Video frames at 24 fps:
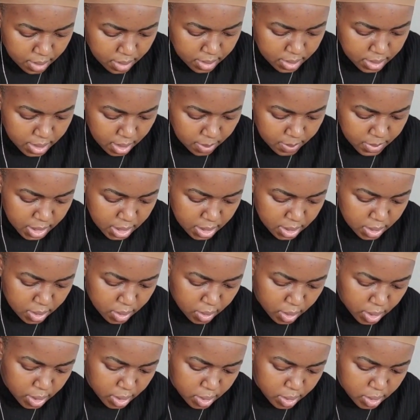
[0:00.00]
So I'm just
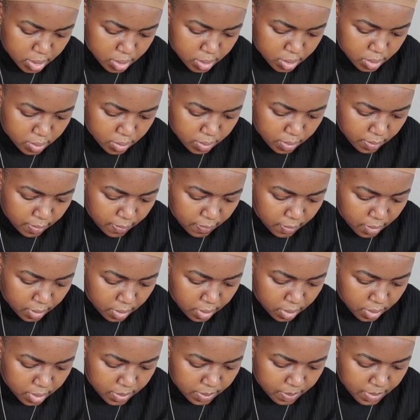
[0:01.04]
going to
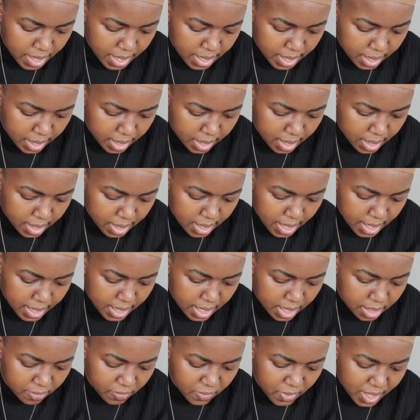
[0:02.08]
follow my hairline.
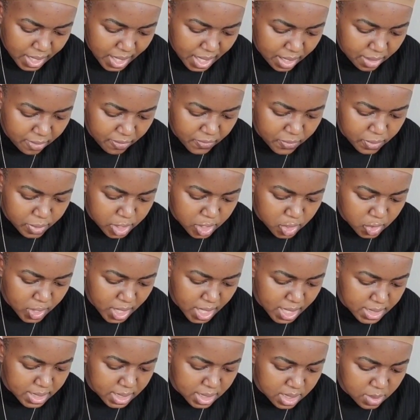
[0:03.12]
And if you cut a few
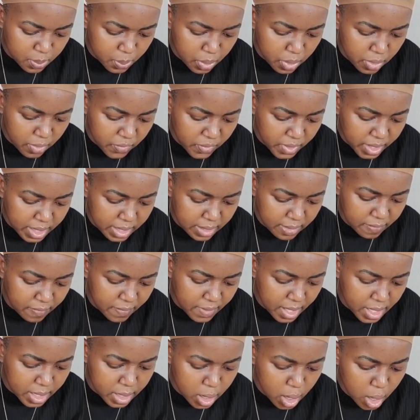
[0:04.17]
strands, it's perfectly
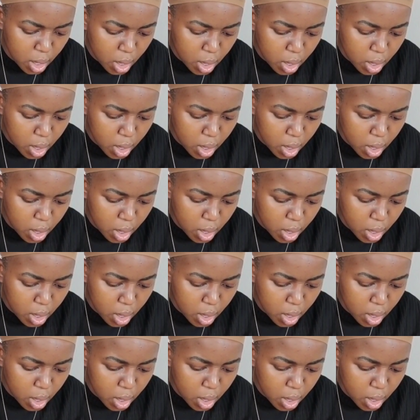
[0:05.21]
fine.